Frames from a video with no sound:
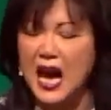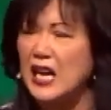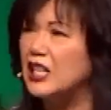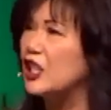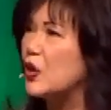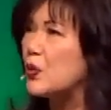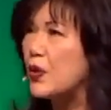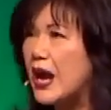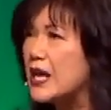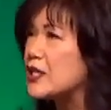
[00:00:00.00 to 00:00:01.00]
I'm going to
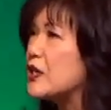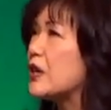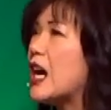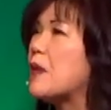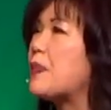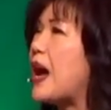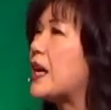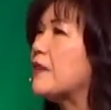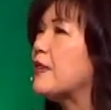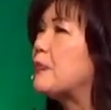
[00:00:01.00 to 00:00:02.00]
raise her up
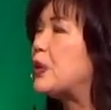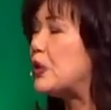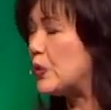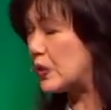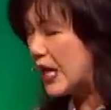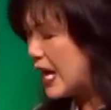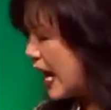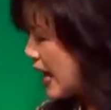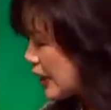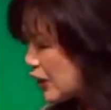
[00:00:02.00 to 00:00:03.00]
out of abuse.
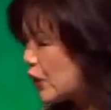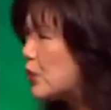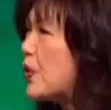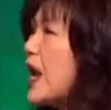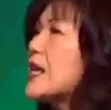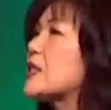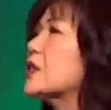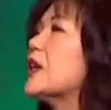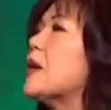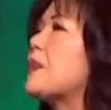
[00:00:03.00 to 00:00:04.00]
I'm going to raise
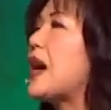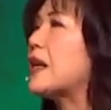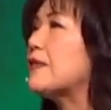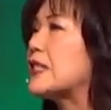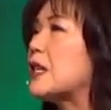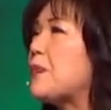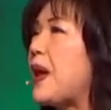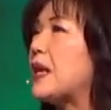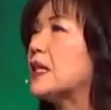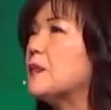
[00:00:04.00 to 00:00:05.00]
her up out of this
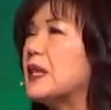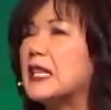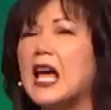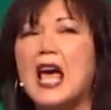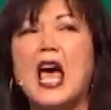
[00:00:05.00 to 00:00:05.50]
abandonment.